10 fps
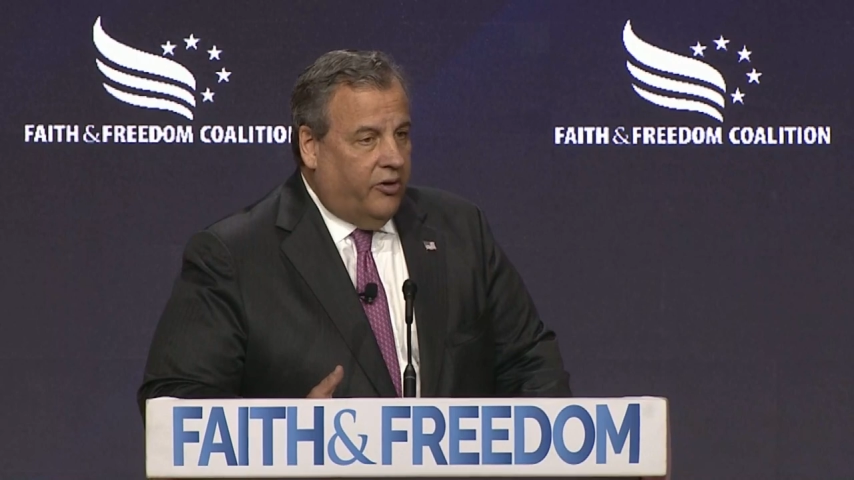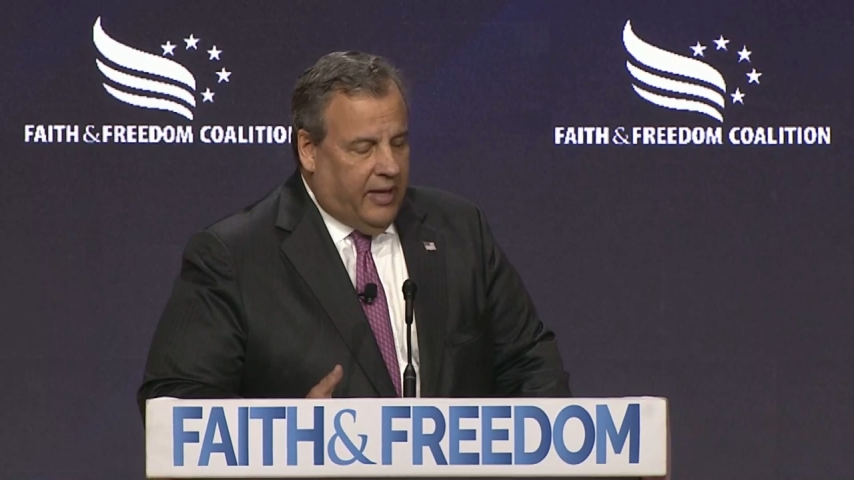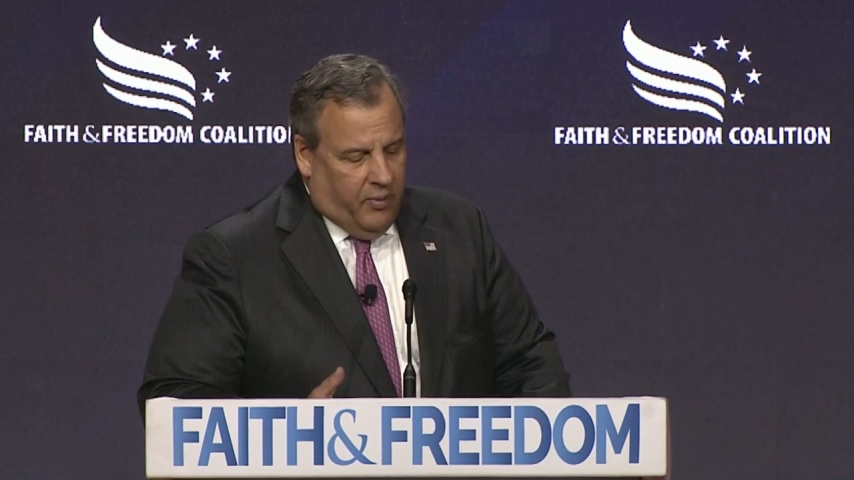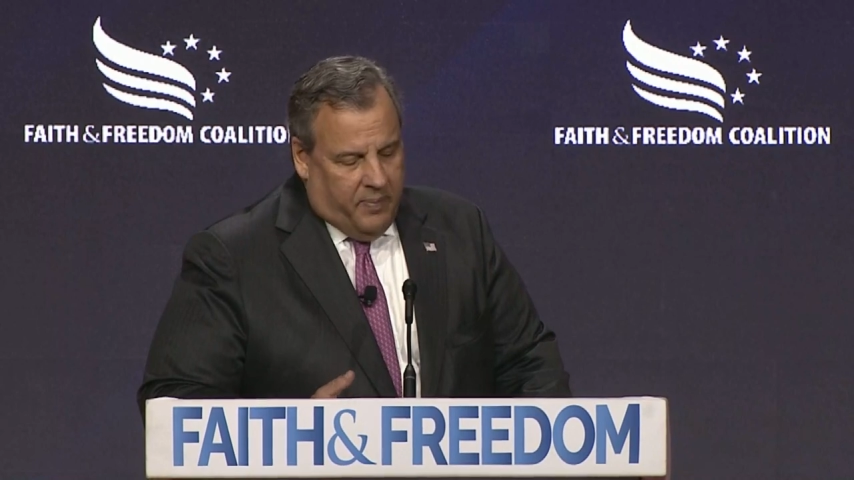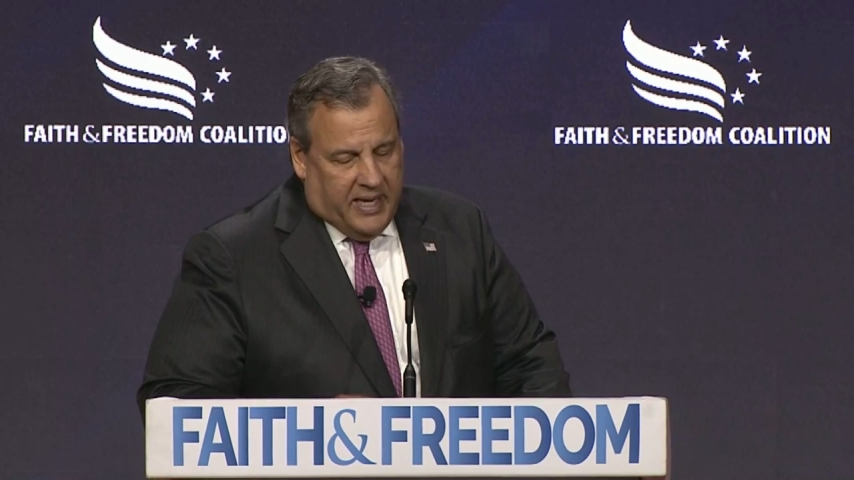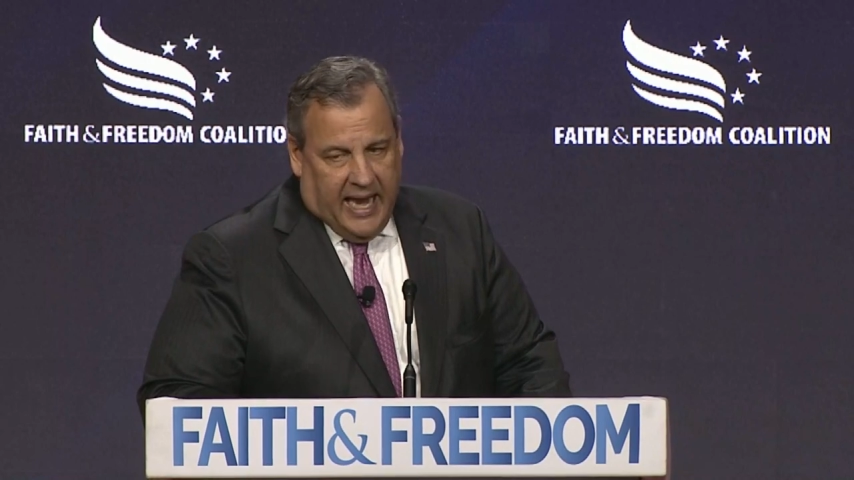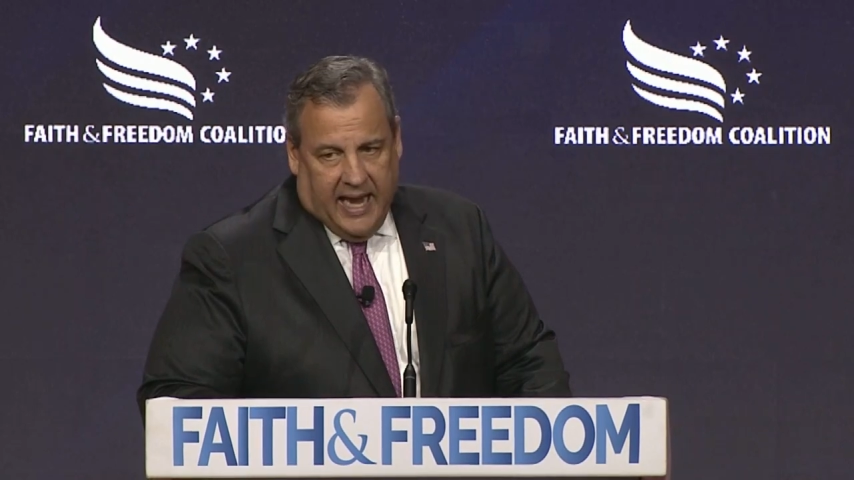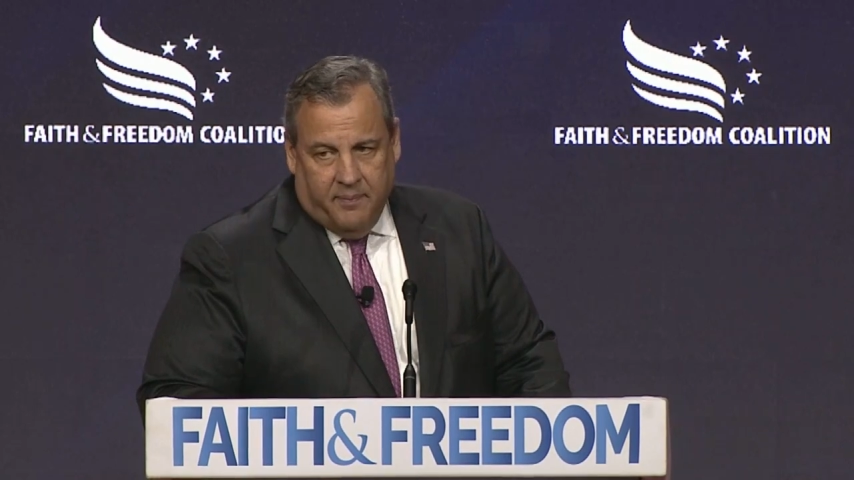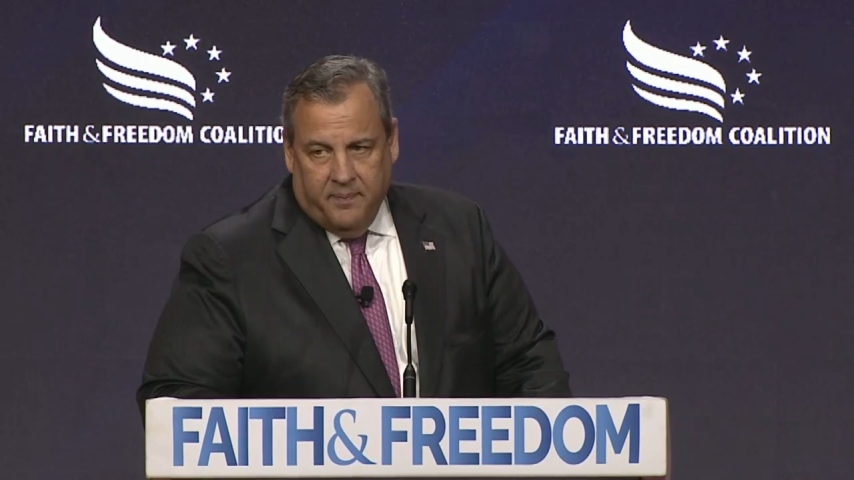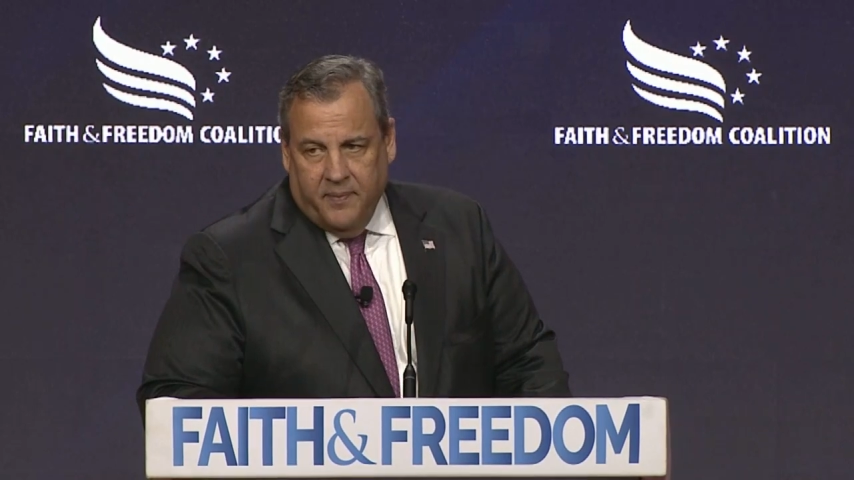we
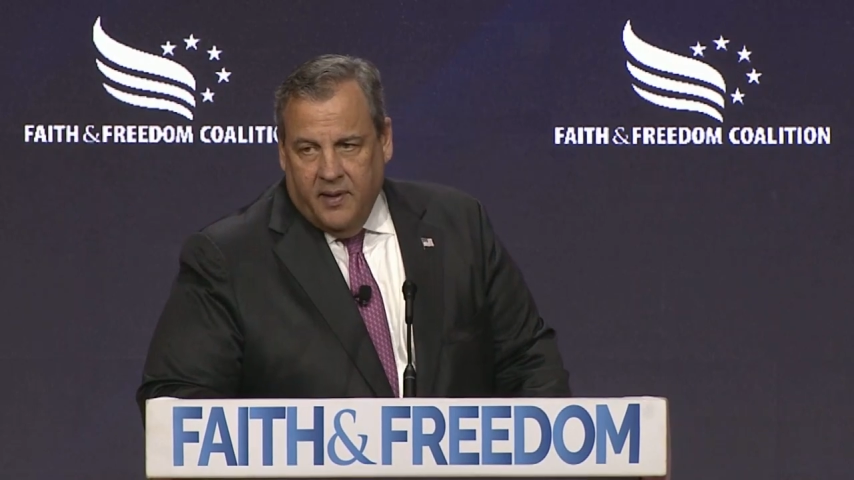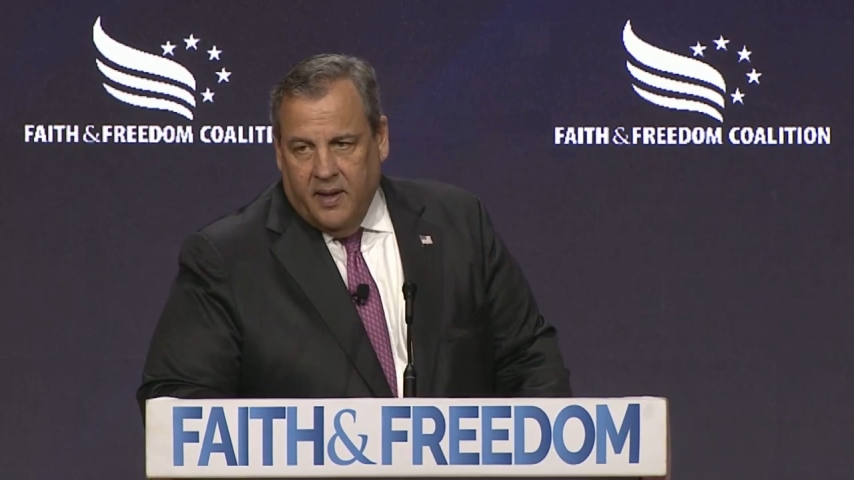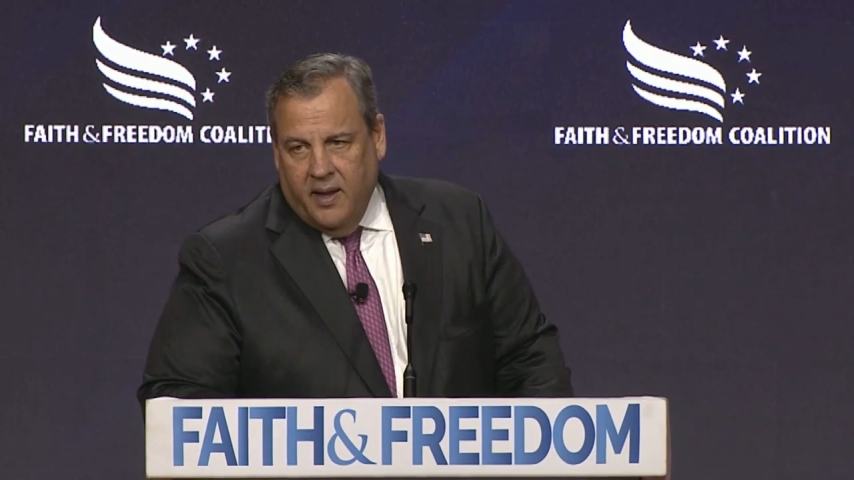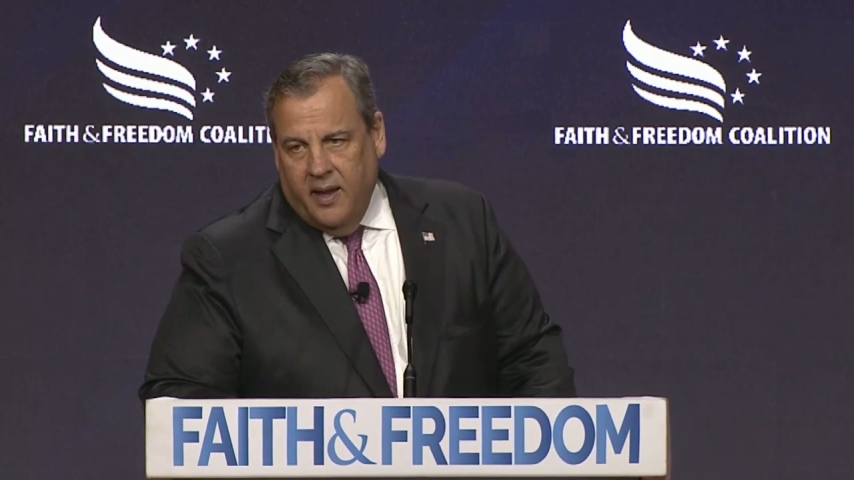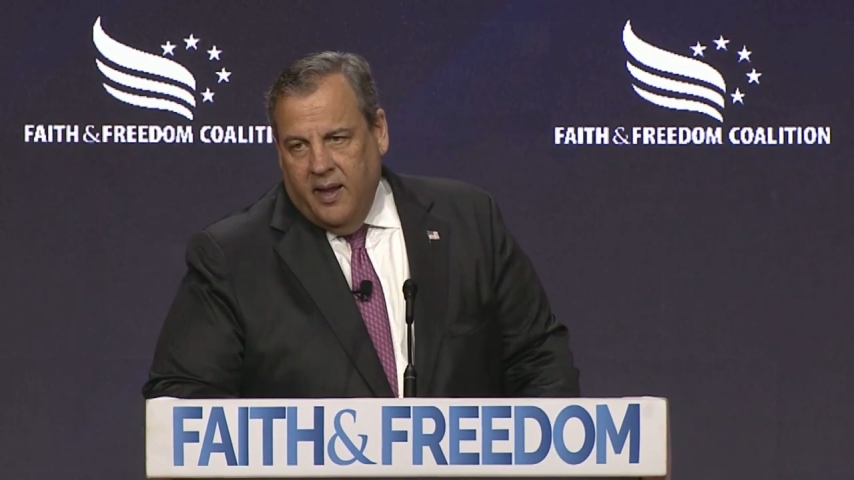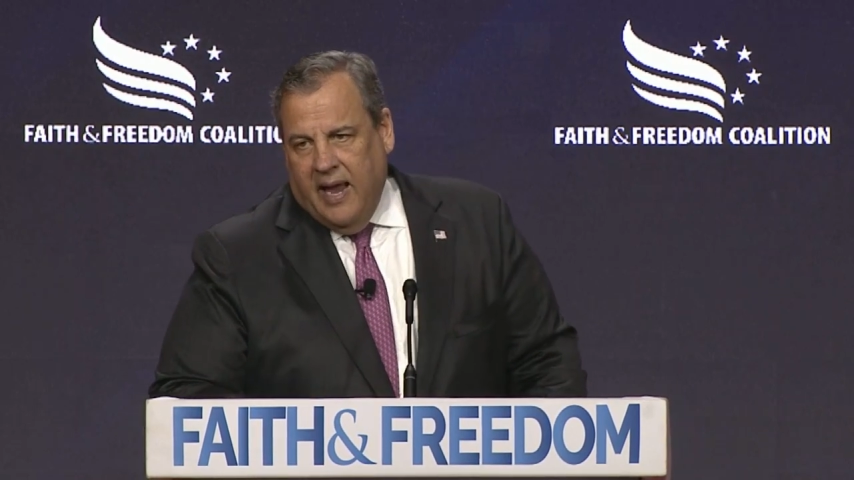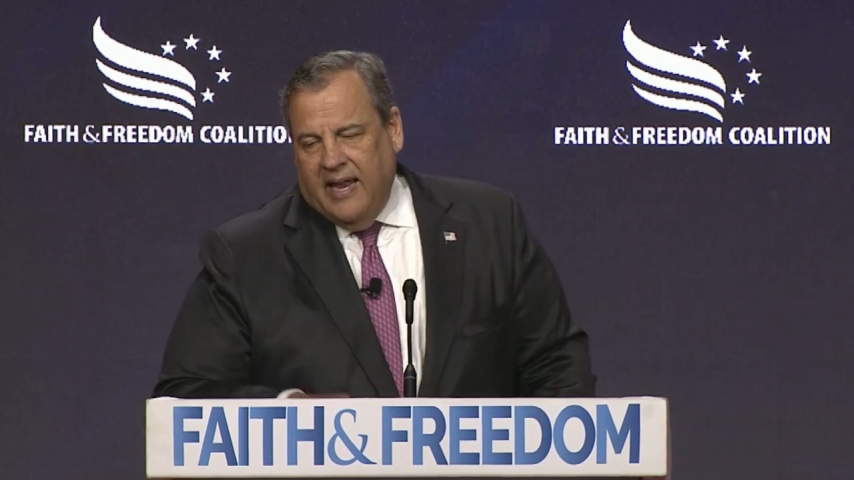became. And